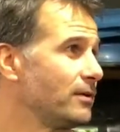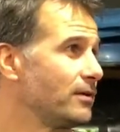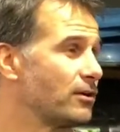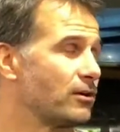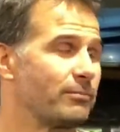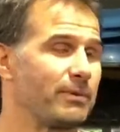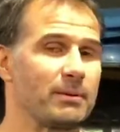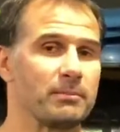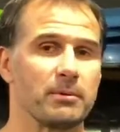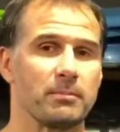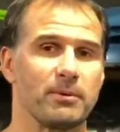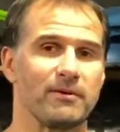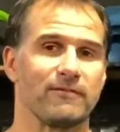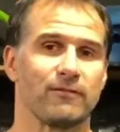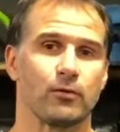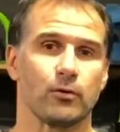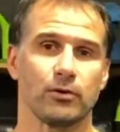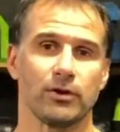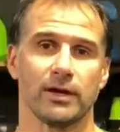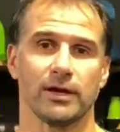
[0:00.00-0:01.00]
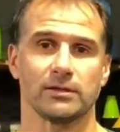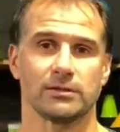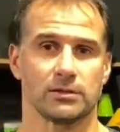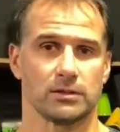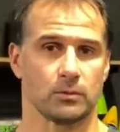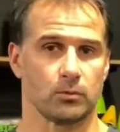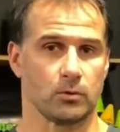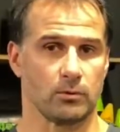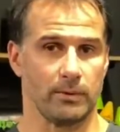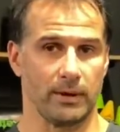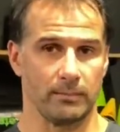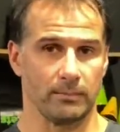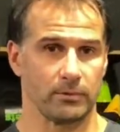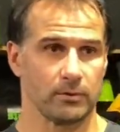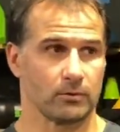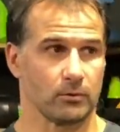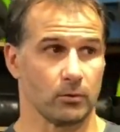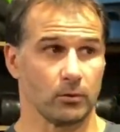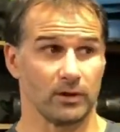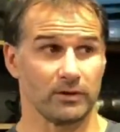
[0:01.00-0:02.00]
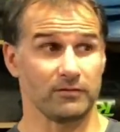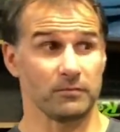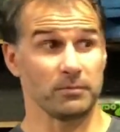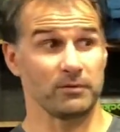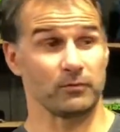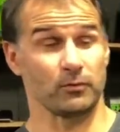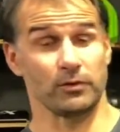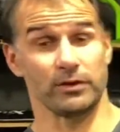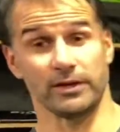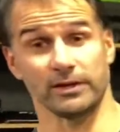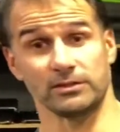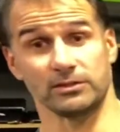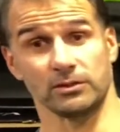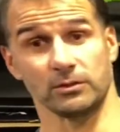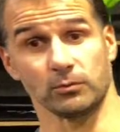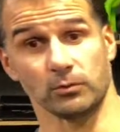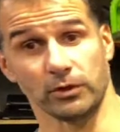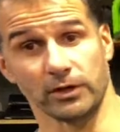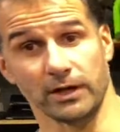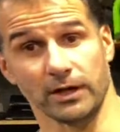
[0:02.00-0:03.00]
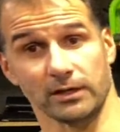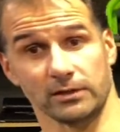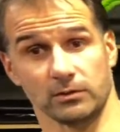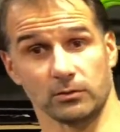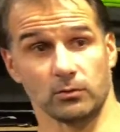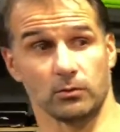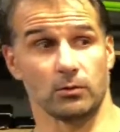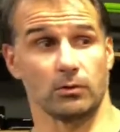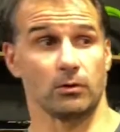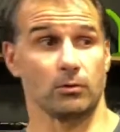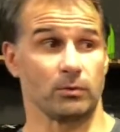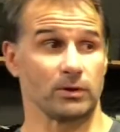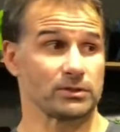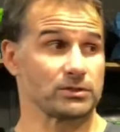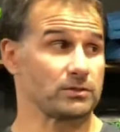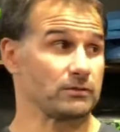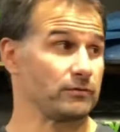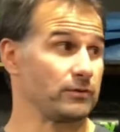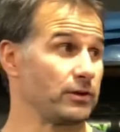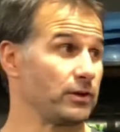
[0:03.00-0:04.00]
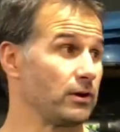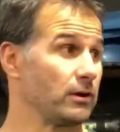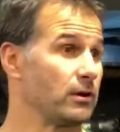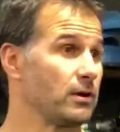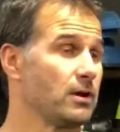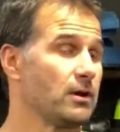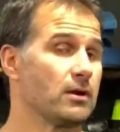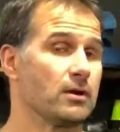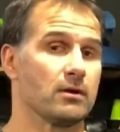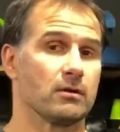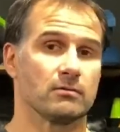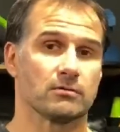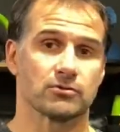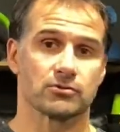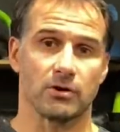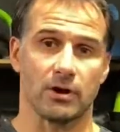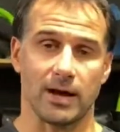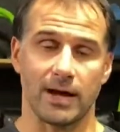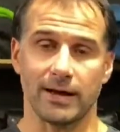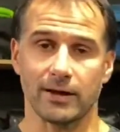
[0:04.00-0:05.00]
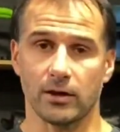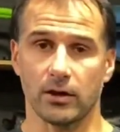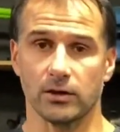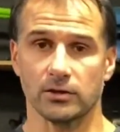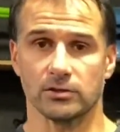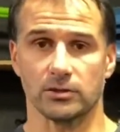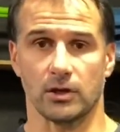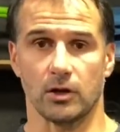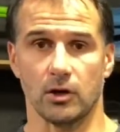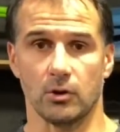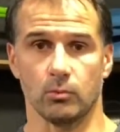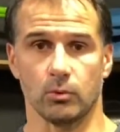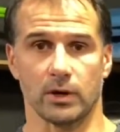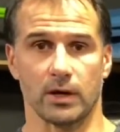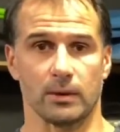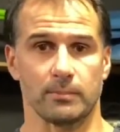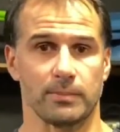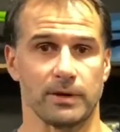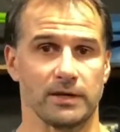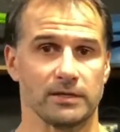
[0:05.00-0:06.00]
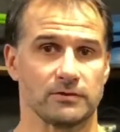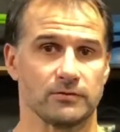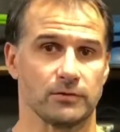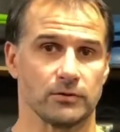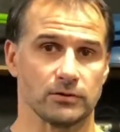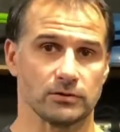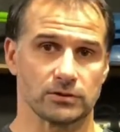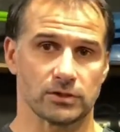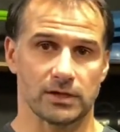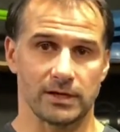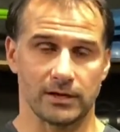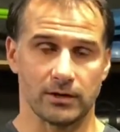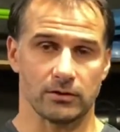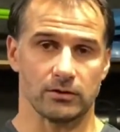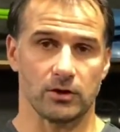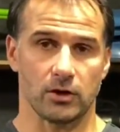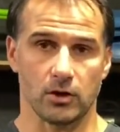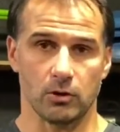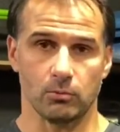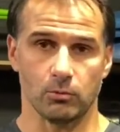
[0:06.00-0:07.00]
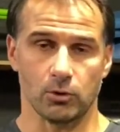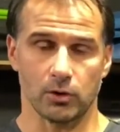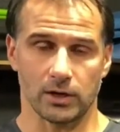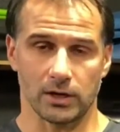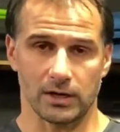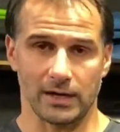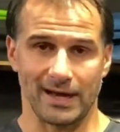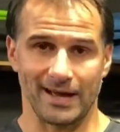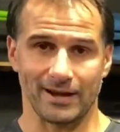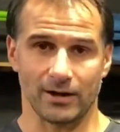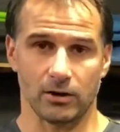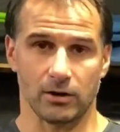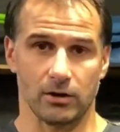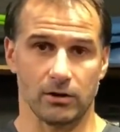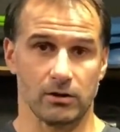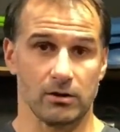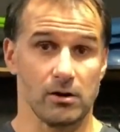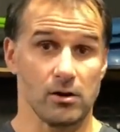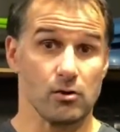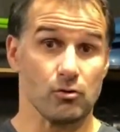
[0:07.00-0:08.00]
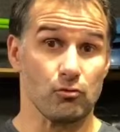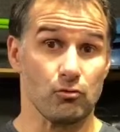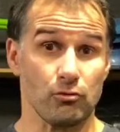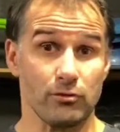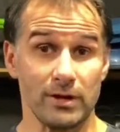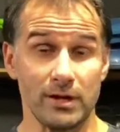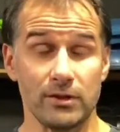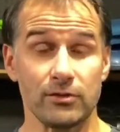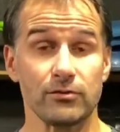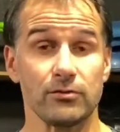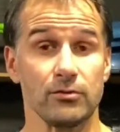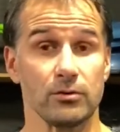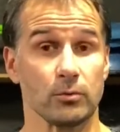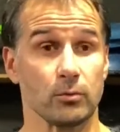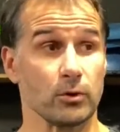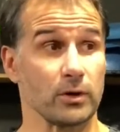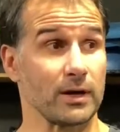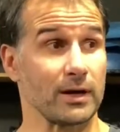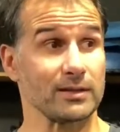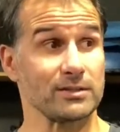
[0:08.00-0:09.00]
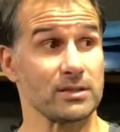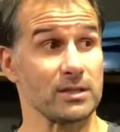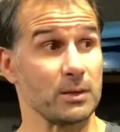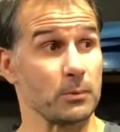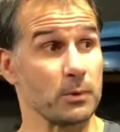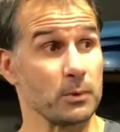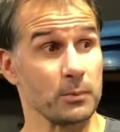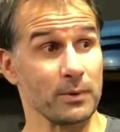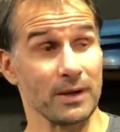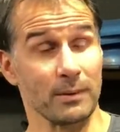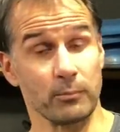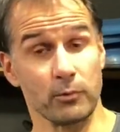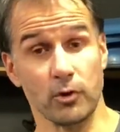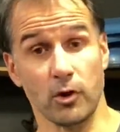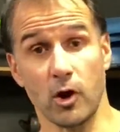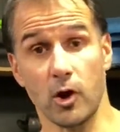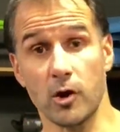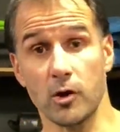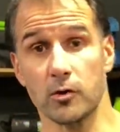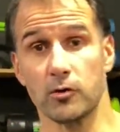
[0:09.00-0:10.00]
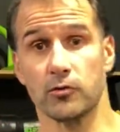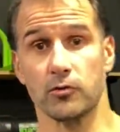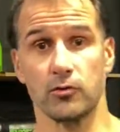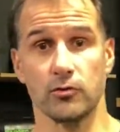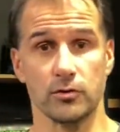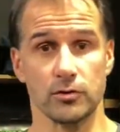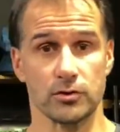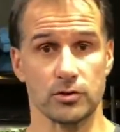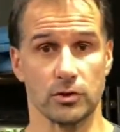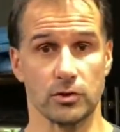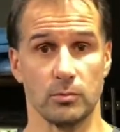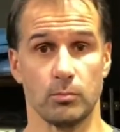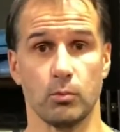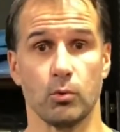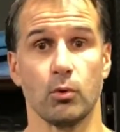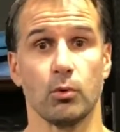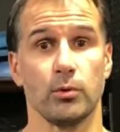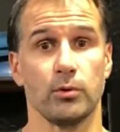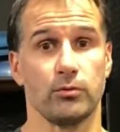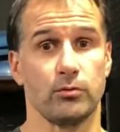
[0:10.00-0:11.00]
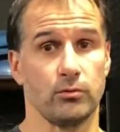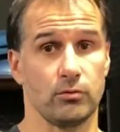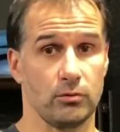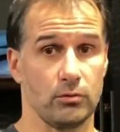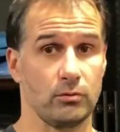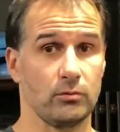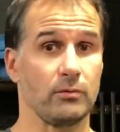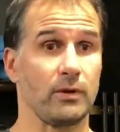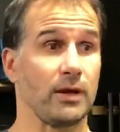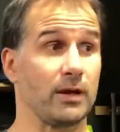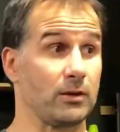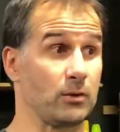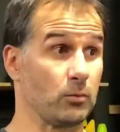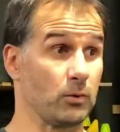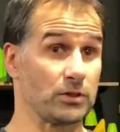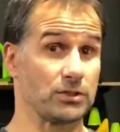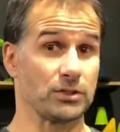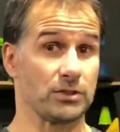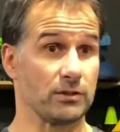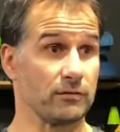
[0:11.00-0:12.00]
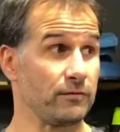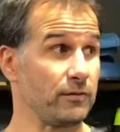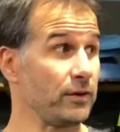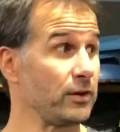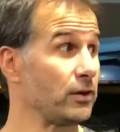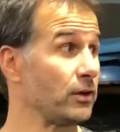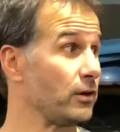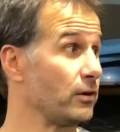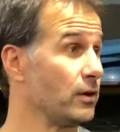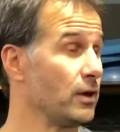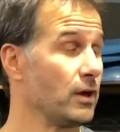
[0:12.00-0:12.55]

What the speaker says: Remember, before you get to the warm-up, or even before you get to the workout or watch the video, try go to our home workout page first, click on the home workout icon, read through the workout so that when I'm going through this on the board with you and you're watching the video,